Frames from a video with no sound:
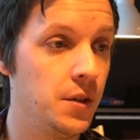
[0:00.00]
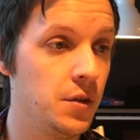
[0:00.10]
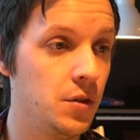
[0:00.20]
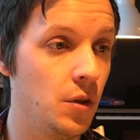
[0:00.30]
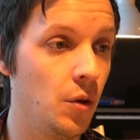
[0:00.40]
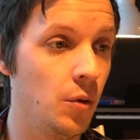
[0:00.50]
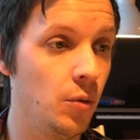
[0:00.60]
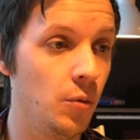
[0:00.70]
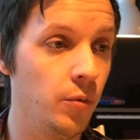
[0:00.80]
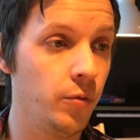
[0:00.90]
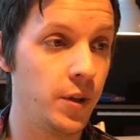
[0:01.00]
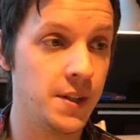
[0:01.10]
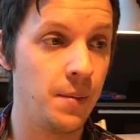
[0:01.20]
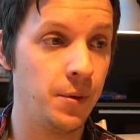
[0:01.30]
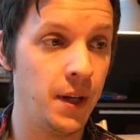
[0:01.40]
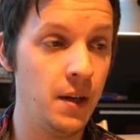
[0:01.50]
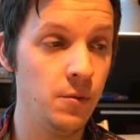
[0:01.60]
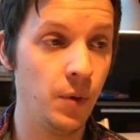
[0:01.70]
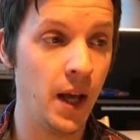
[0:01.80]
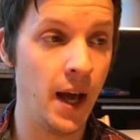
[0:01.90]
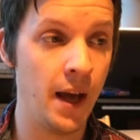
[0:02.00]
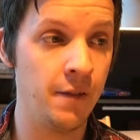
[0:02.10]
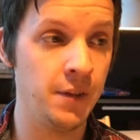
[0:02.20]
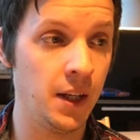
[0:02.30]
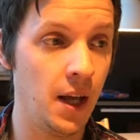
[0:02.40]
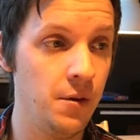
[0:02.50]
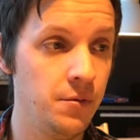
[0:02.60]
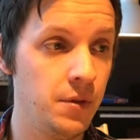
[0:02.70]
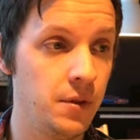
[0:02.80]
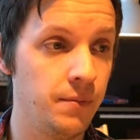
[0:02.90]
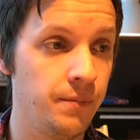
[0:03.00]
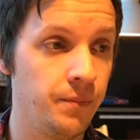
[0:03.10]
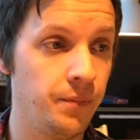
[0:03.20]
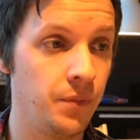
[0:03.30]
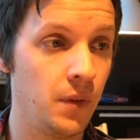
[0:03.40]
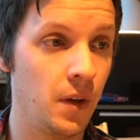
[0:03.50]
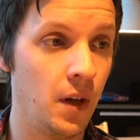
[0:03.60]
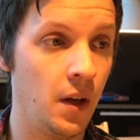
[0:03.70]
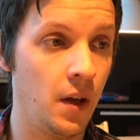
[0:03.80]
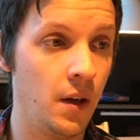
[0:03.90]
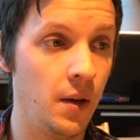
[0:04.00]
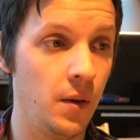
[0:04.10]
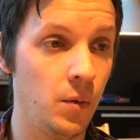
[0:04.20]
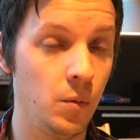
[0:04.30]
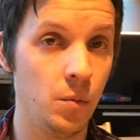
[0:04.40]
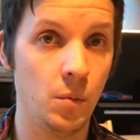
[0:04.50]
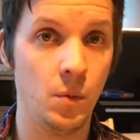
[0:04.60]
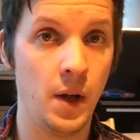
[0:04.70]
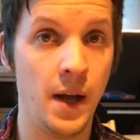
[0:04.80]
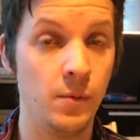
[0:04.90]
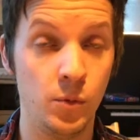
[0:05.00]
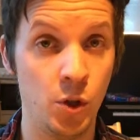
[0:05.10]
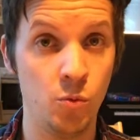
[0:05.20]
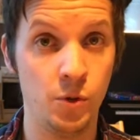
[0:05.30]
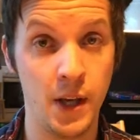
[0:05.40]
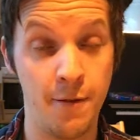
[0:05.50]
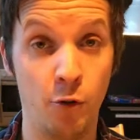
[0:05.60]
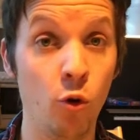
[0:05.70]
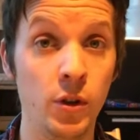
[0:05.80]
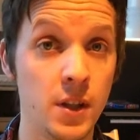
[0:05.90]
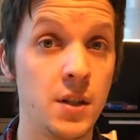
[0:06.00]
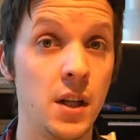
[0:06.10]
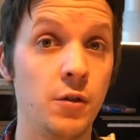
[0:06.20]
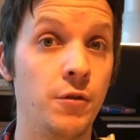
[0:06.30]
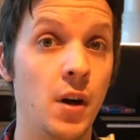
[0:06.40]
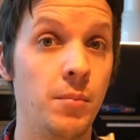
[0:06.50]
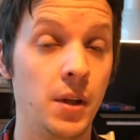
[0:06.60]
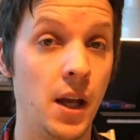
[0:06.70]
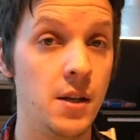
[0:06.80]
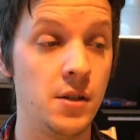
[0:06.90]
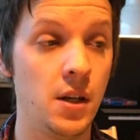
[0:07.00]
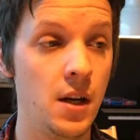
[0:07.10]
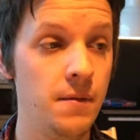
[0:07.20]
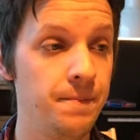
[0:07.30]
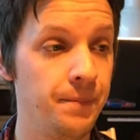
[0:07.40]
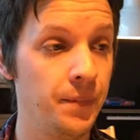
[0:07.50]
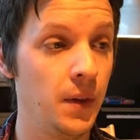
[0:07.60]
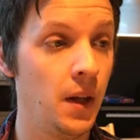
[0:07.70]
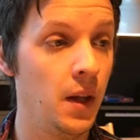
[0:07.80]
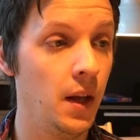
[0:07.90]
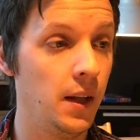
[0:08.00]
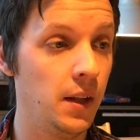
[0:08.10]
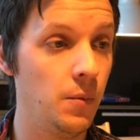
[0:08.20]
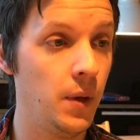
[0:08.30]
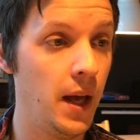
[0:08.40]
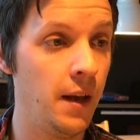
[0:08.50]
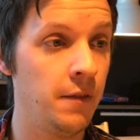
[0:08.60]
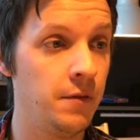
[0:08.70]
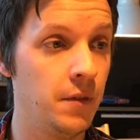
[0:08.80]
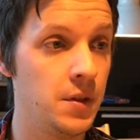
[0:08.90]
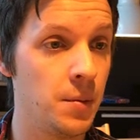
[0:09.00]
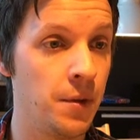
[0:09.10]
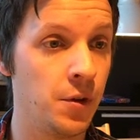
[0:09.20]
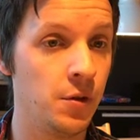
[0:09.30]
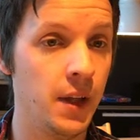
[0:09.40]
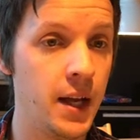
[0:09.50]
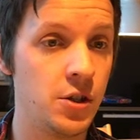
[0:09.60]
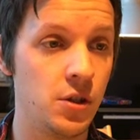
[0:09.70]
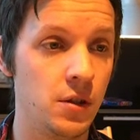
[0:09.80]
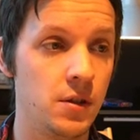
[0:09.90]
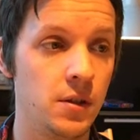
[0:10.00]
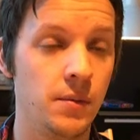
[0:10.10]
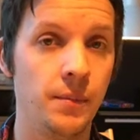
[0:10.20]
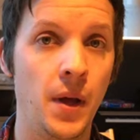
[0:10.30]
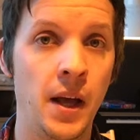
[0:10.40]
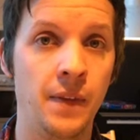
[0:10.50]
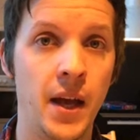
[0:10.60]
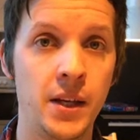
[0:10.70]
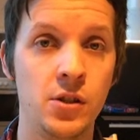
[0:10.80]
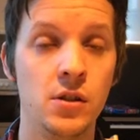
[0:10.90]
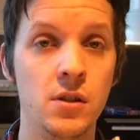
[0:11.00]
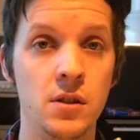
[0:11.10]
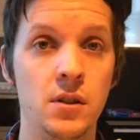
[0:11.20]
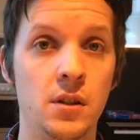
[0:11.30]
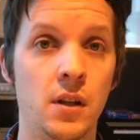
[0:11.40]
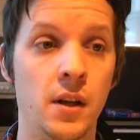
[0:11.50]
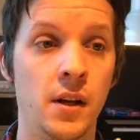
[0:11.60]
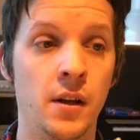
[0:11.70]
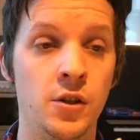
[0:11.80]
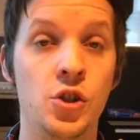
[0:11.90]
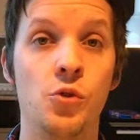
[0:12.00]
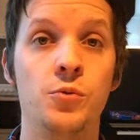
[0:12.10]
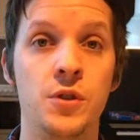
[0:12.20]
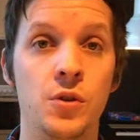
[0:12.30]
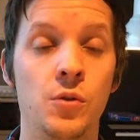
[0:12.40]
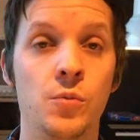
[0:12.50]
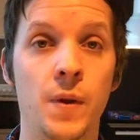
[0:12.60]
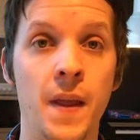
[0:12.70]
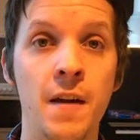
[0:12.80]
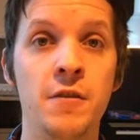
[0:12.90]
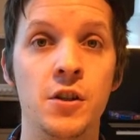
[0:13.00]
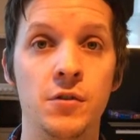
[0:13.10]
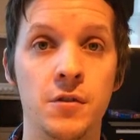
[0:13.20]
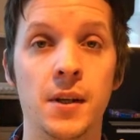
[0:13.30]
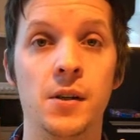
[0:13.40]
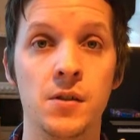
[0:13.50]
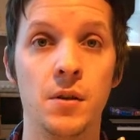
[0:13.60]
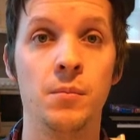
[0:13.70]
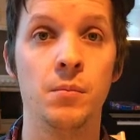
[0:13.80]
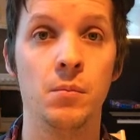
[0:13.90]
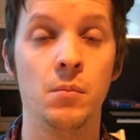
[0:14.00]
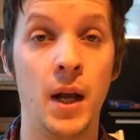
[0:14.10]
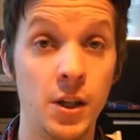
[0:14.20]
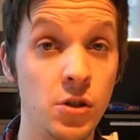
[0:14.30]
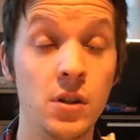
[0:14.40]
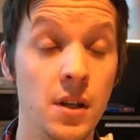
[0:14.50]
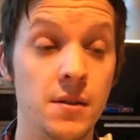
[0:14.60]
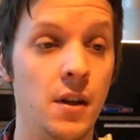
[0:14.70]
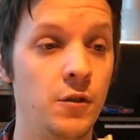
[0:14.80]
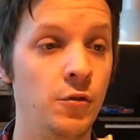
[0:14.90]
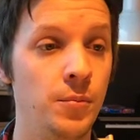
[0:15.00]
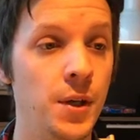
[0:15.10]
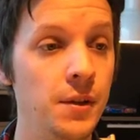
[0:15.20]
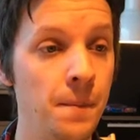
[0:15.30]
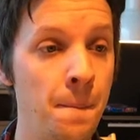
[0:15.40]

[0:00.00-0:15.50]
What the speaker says: So for example, here we have the count, and you would have all the state of your application here. And then we have something called actions. And actions shows you whenever you trigger some action inside Overmind,